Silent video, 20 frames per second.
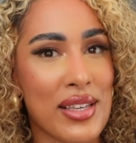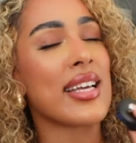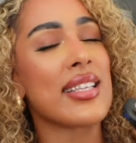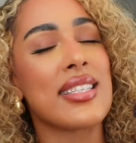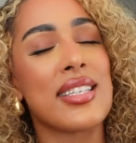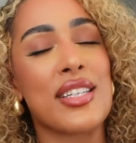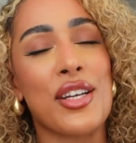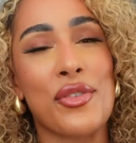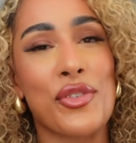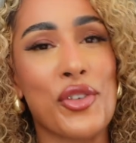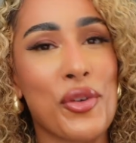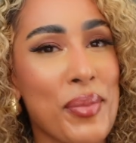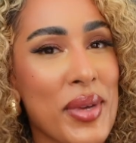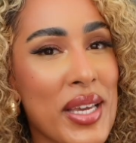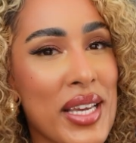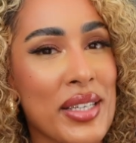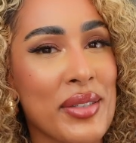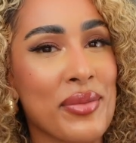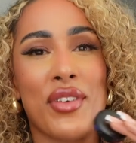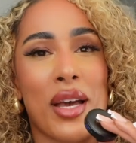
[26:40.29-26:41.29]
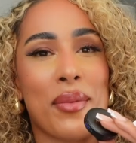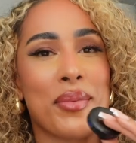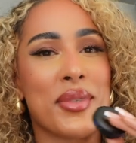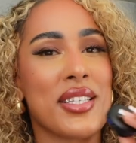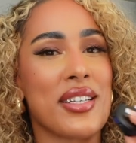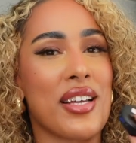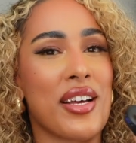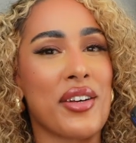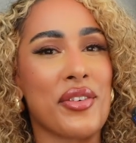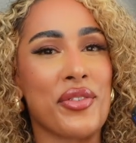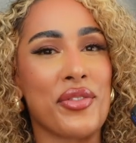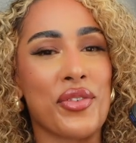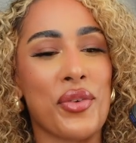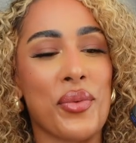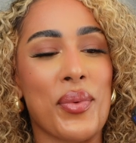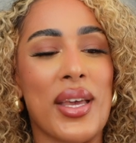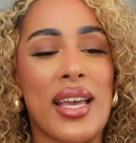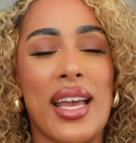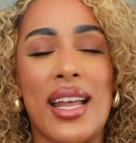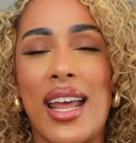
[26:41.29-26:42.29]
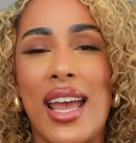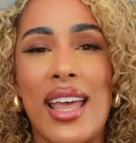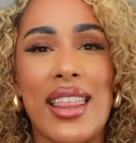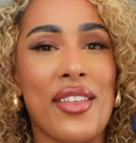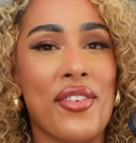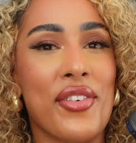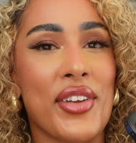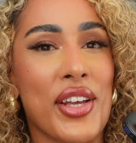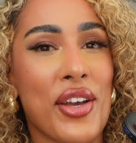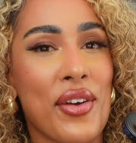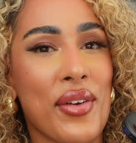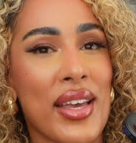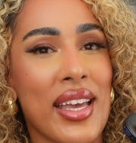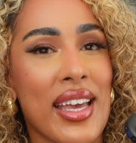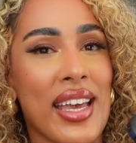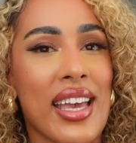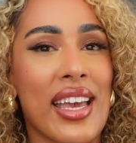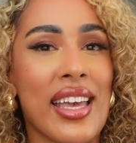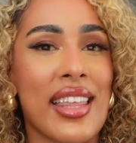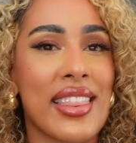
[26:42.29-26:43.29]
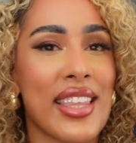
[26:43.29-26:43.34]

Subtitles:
That's enough from me. Yapped enough. We're gonna end the video here.